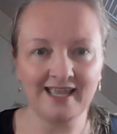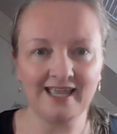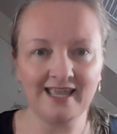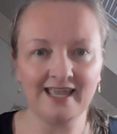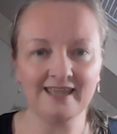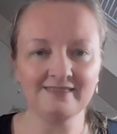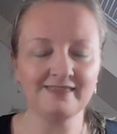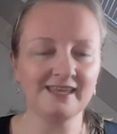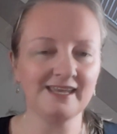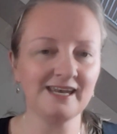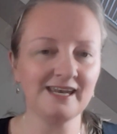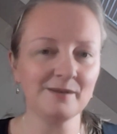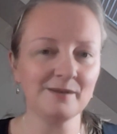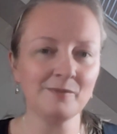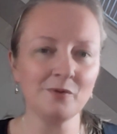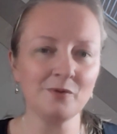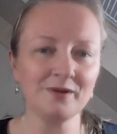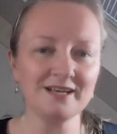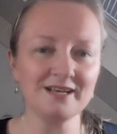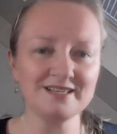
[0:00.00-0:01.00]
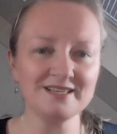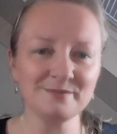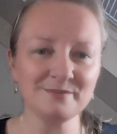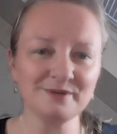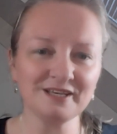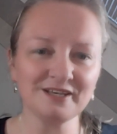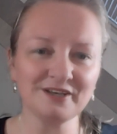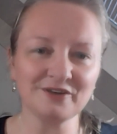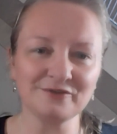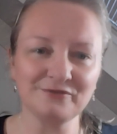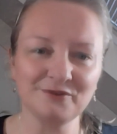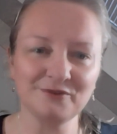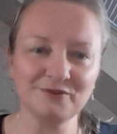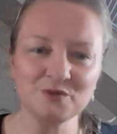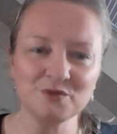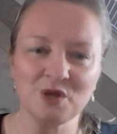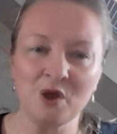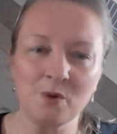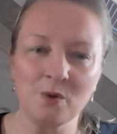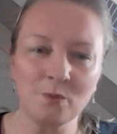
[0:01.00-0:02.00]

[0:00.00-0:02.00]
And then I'm always a bit confused.